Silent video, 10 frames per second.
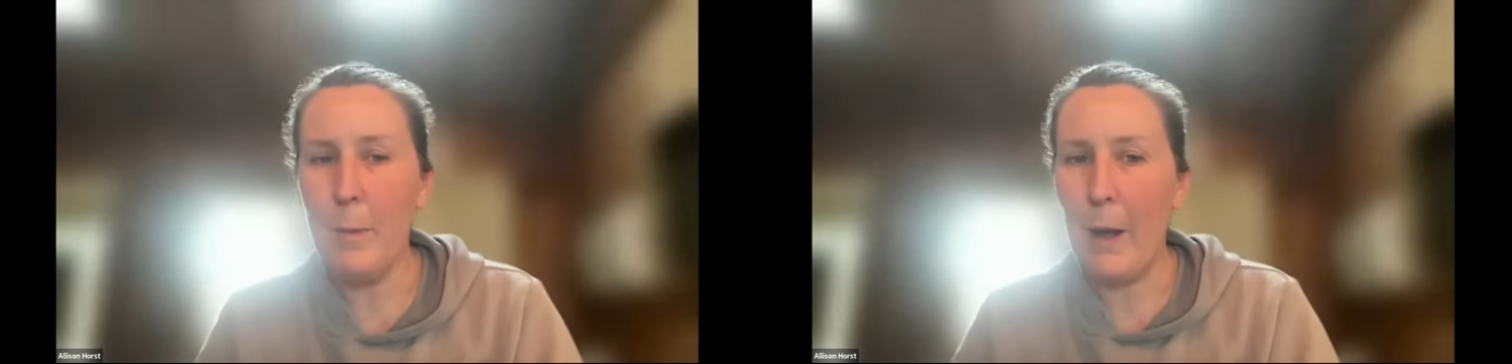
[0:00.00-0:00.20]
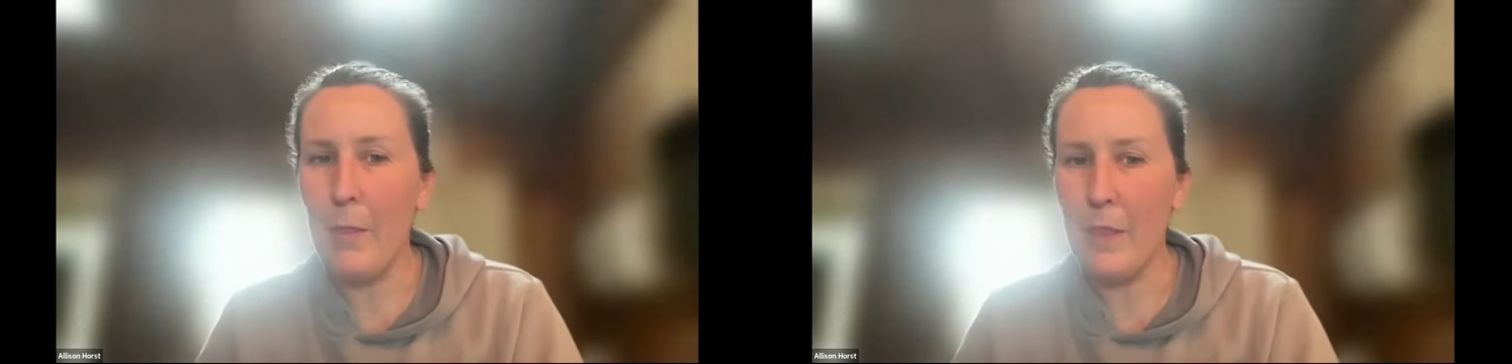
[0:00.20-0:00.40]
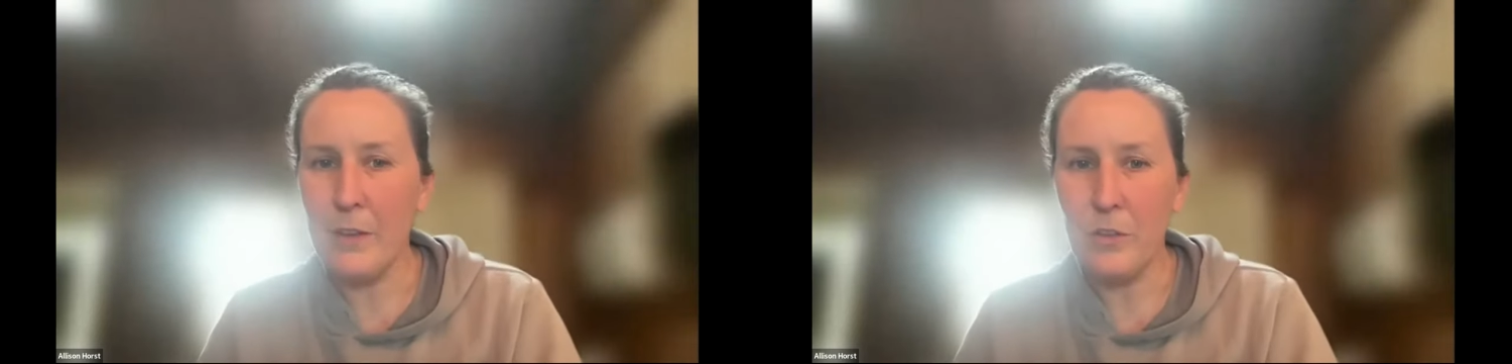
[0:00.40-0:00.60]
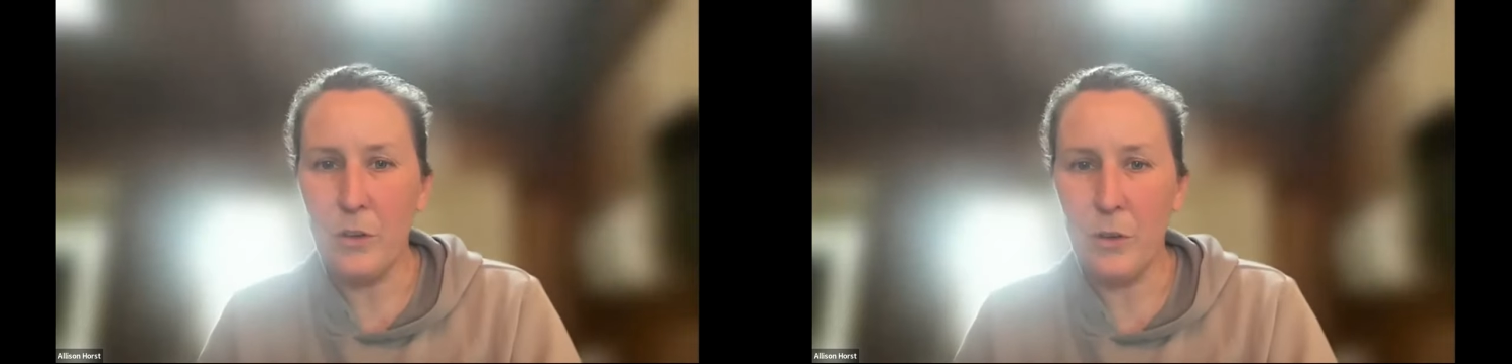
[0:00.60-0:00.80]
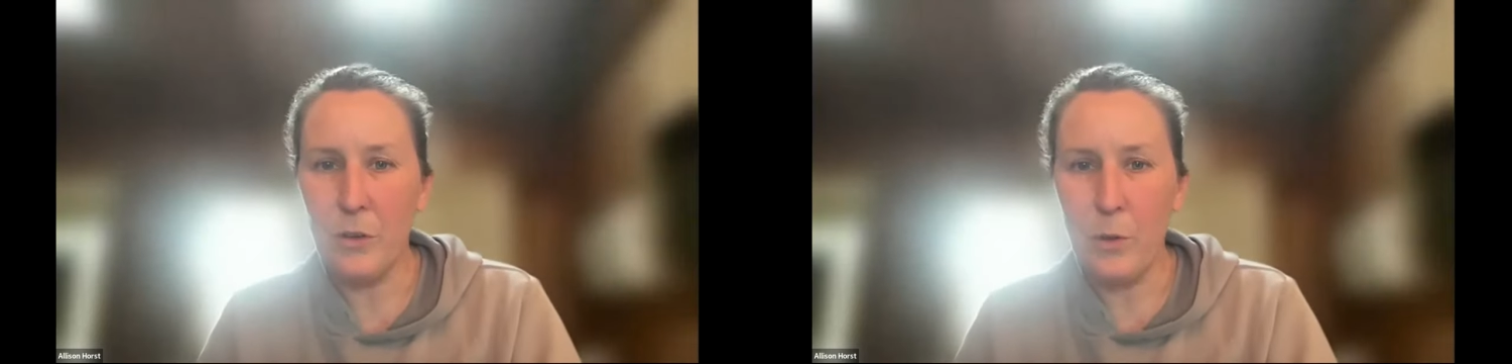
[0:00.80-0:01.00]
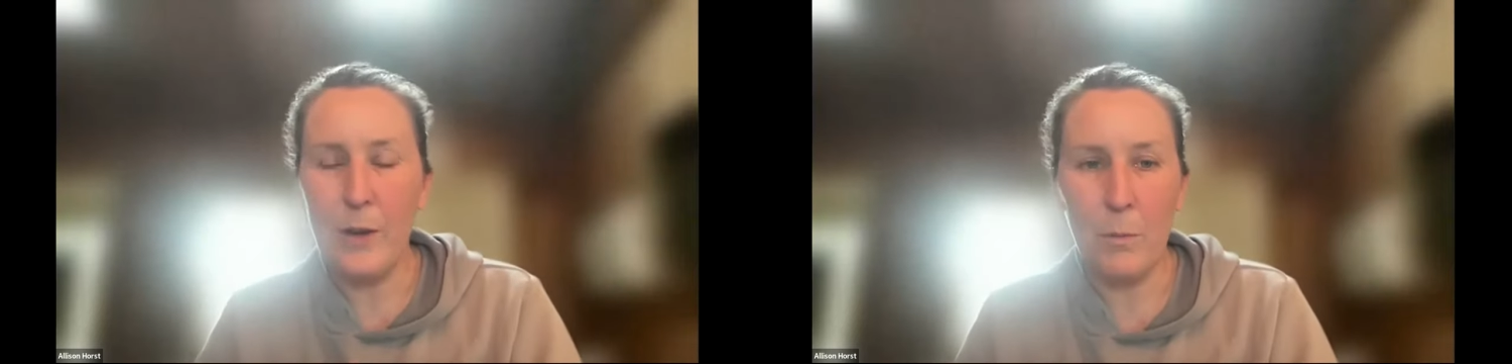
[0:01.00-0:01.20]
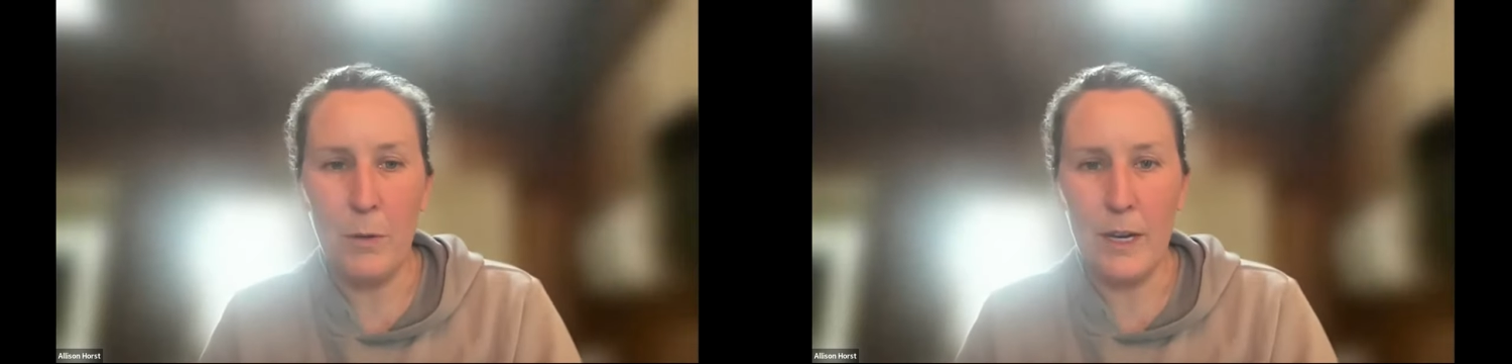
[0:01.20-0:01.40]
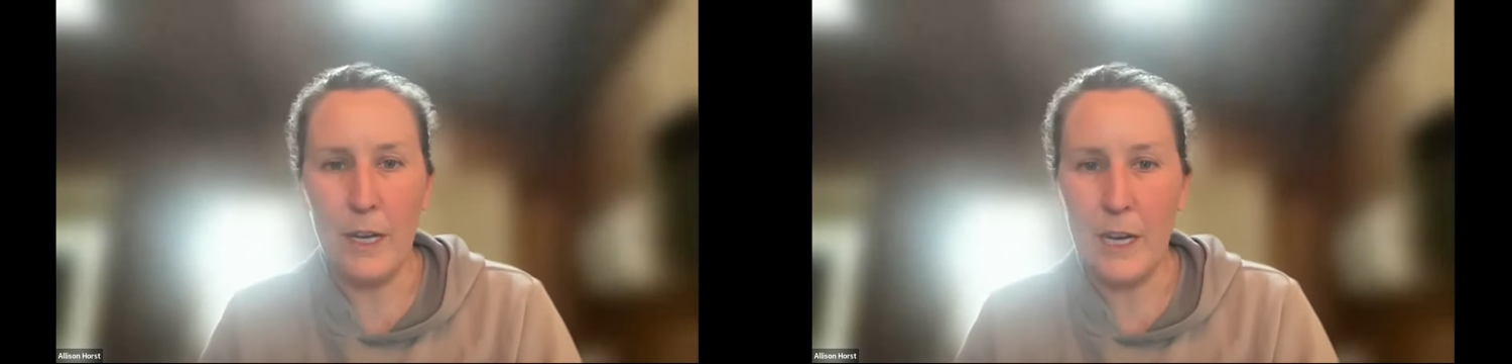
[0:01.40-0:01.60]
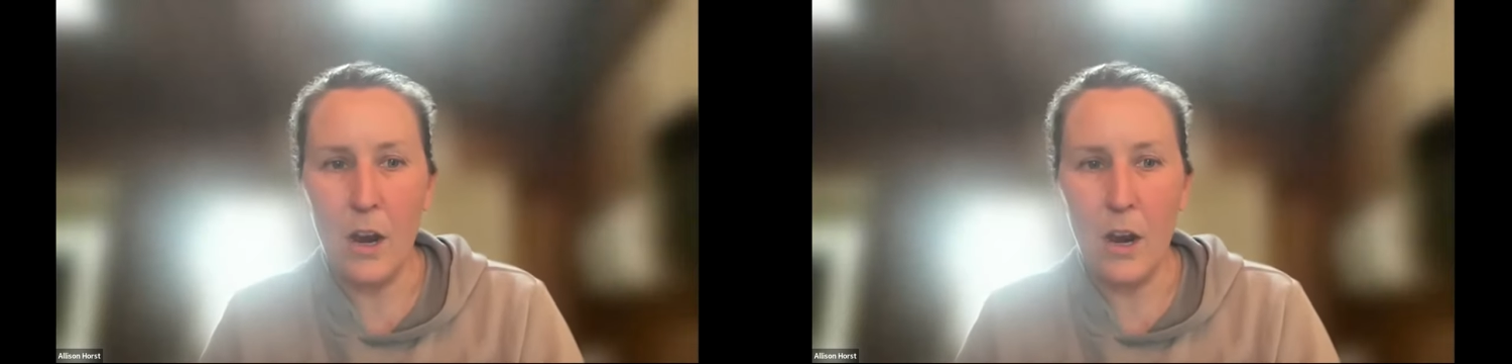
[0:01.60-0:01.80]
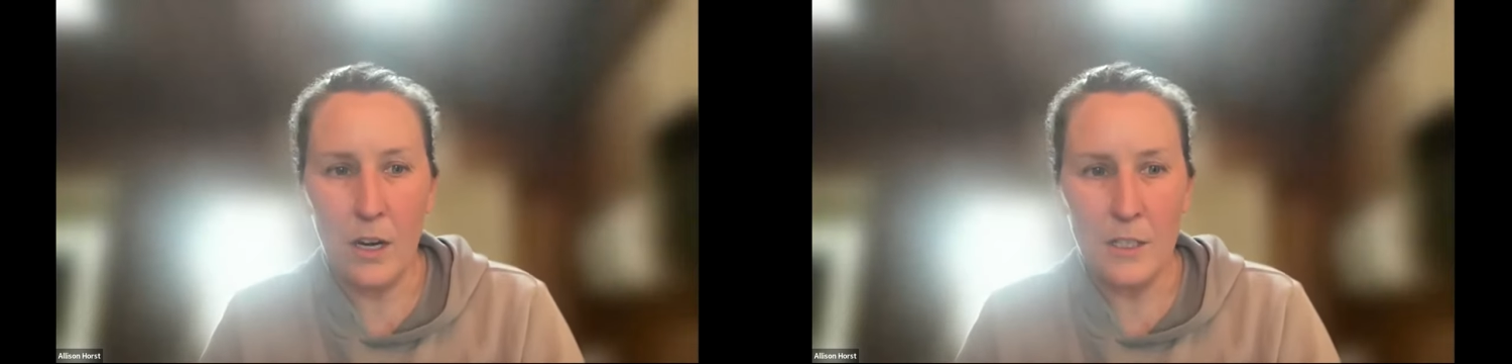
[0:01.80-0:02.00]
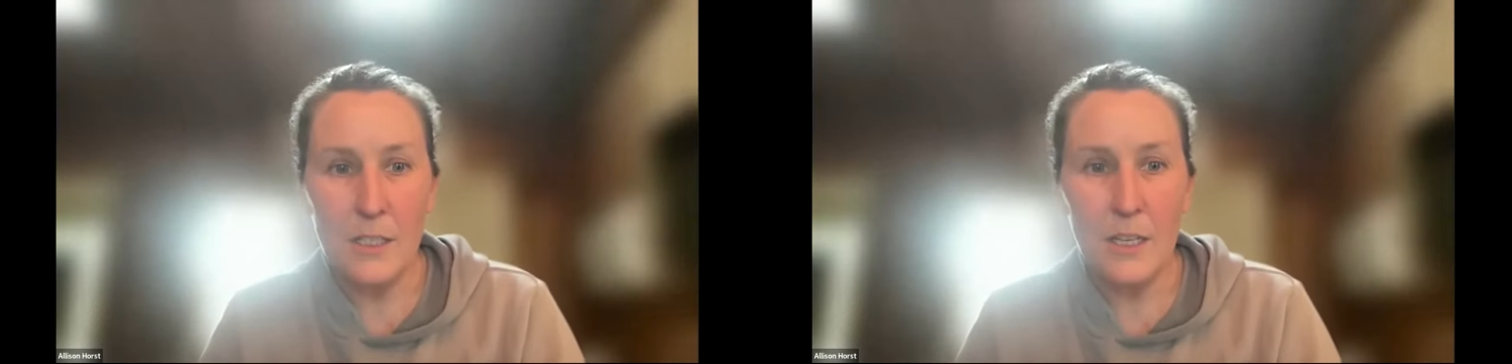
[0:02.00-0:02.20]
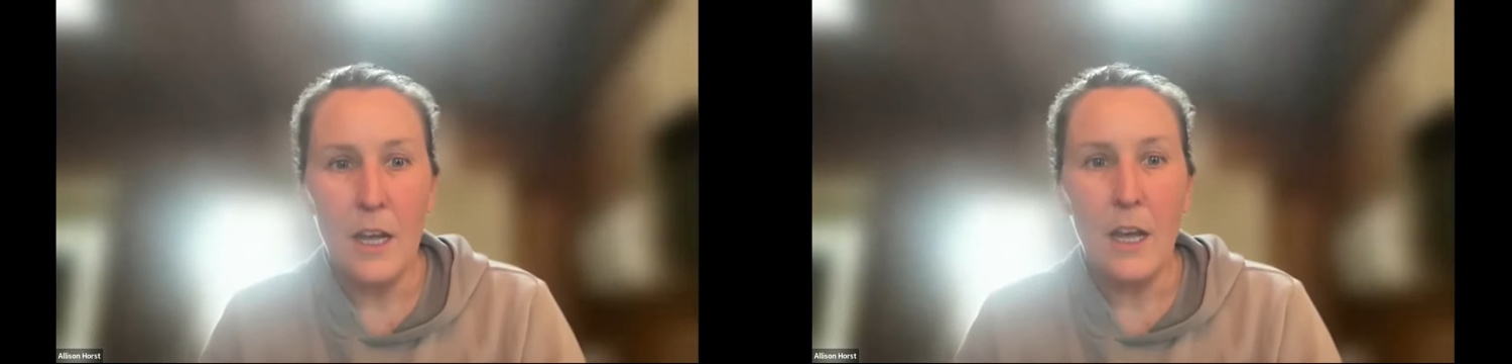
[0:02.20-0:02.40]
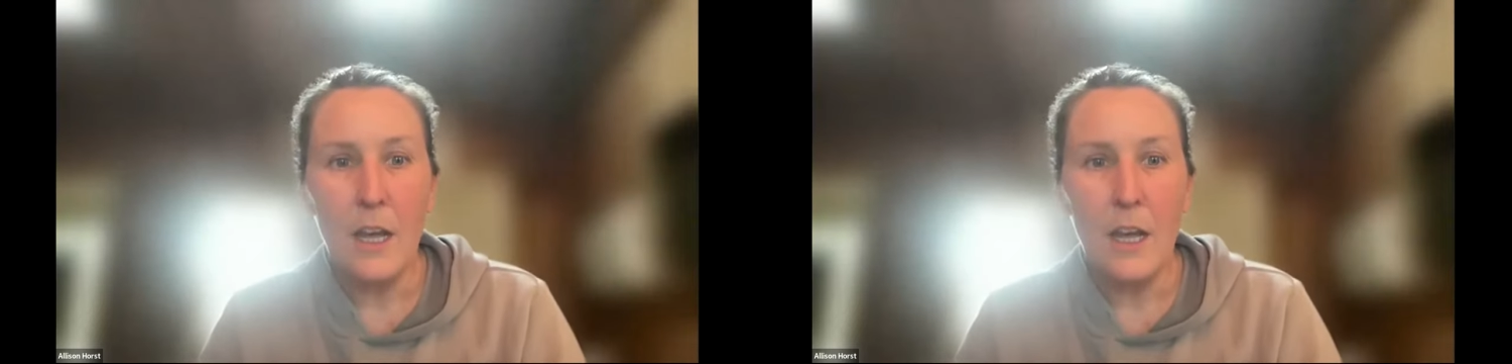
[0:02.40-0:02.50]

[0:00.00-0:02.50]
up about this too so i don't break any hearts